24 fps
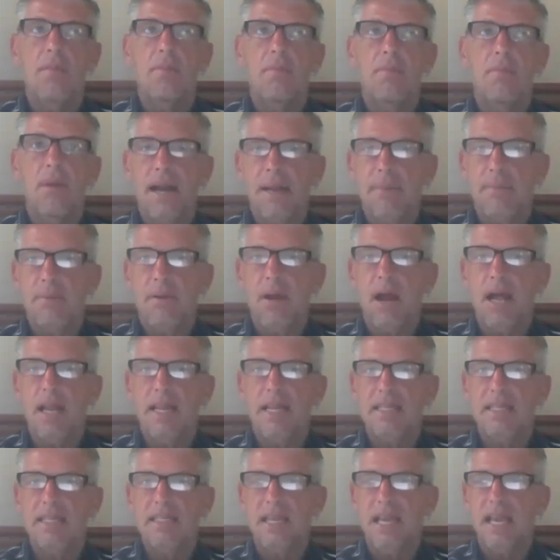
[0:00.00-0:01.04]
my
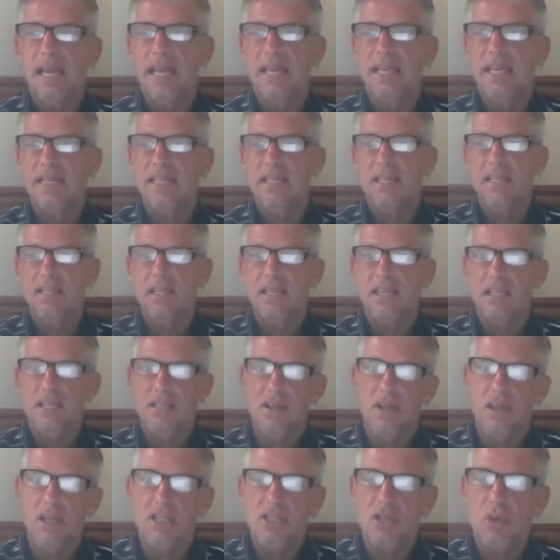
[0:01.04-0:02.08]
product, and
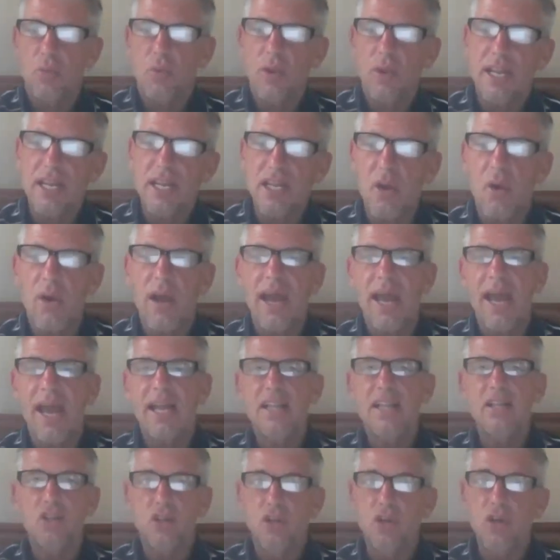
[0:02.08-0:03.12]
is a radio
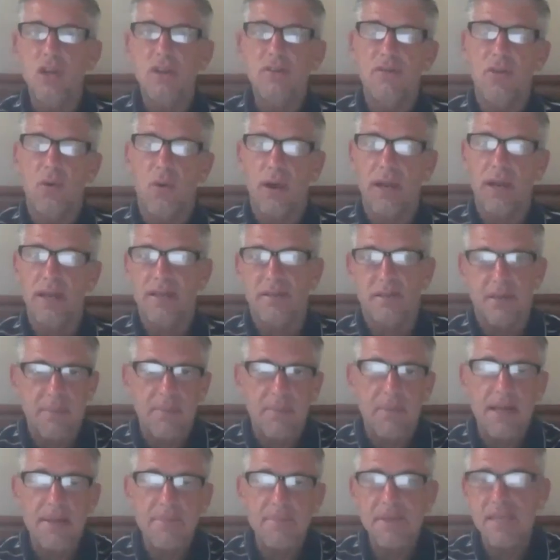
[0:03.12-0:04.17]
ad good for it?
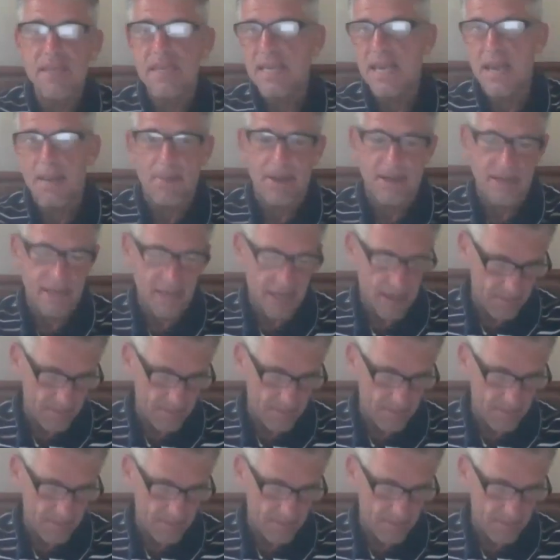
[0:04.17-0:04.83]
It might be, it might